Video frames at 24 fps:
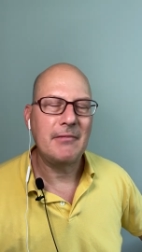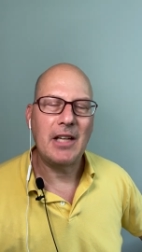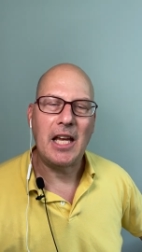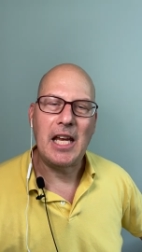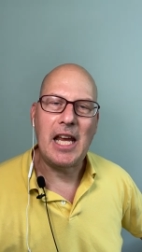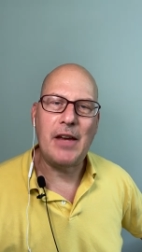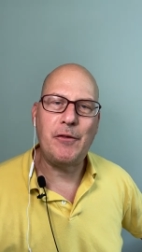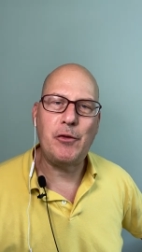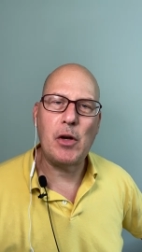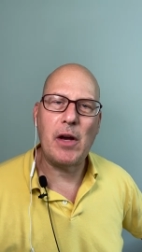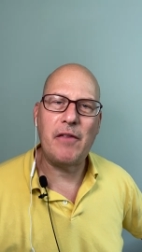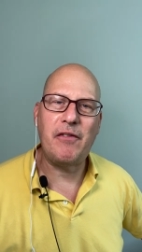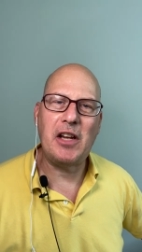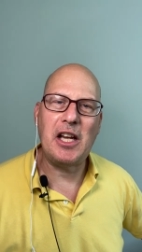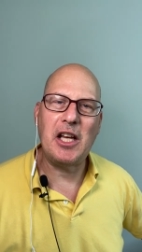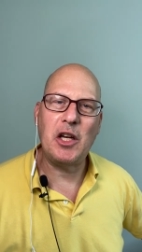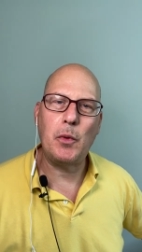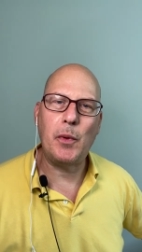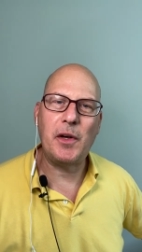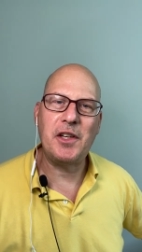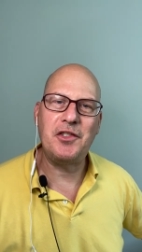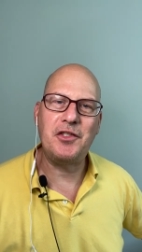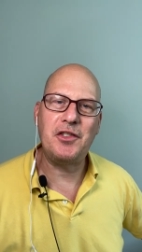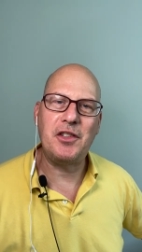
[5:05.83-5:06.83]
If you have any
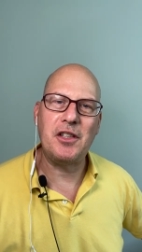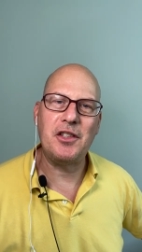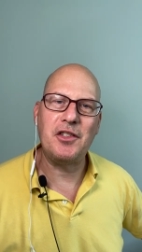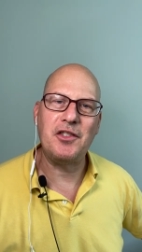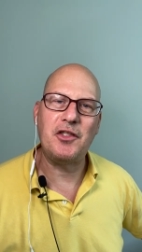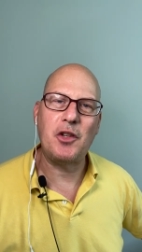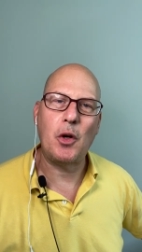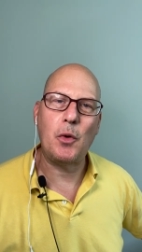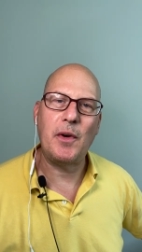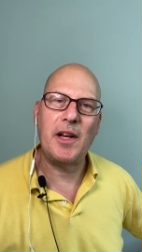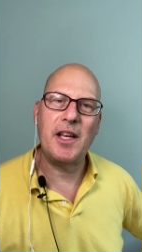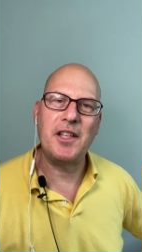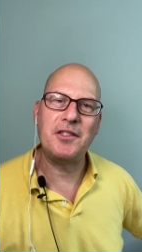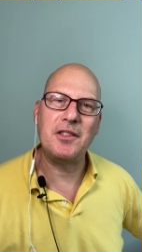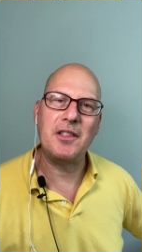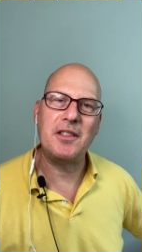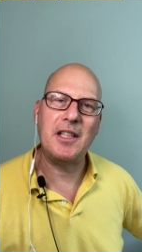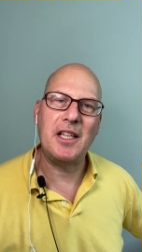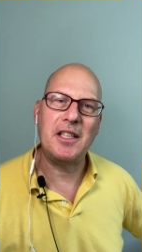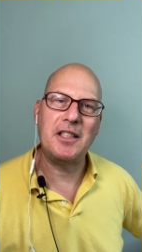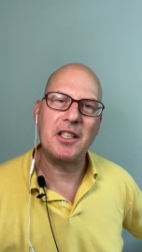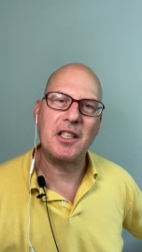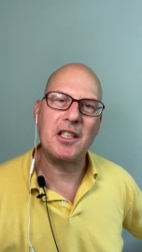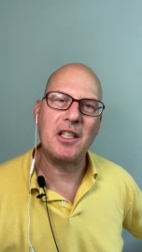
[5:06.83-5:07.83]
questions, don't
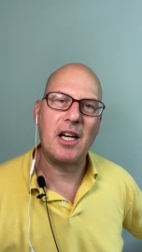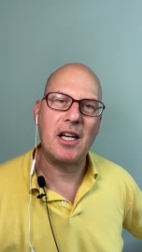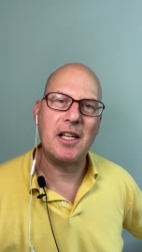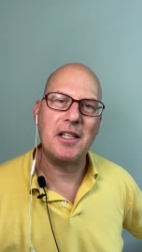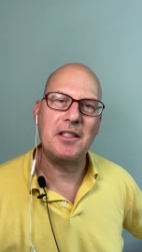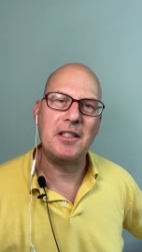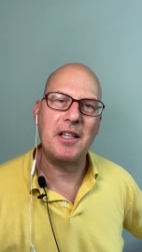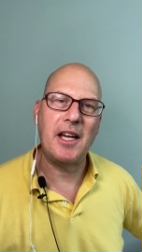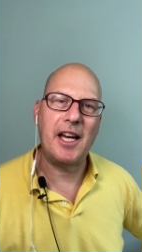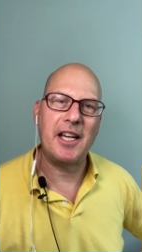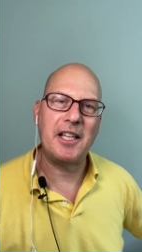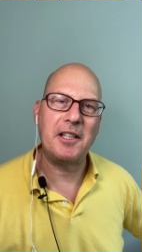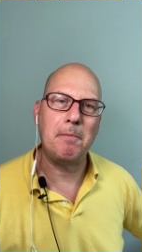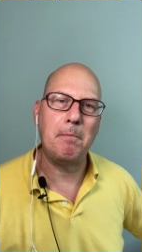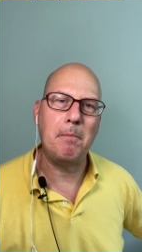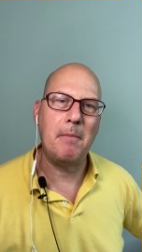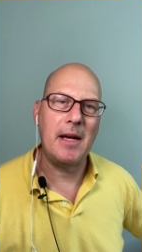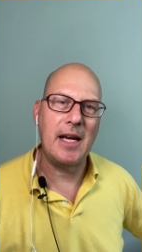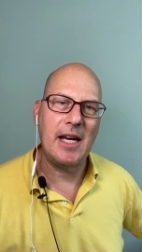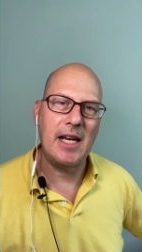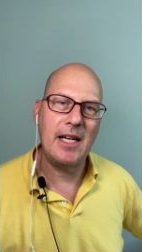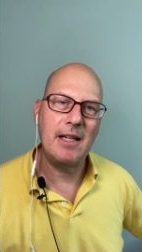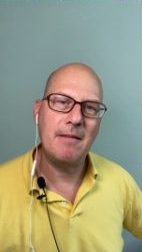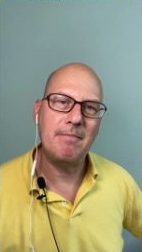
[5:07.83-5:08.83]
hesitate to contact
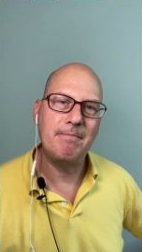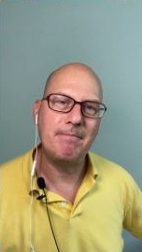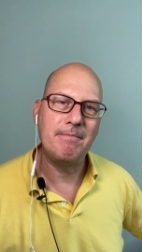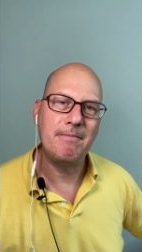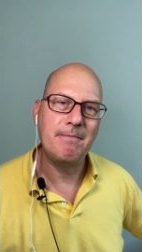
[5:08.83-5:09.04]
me.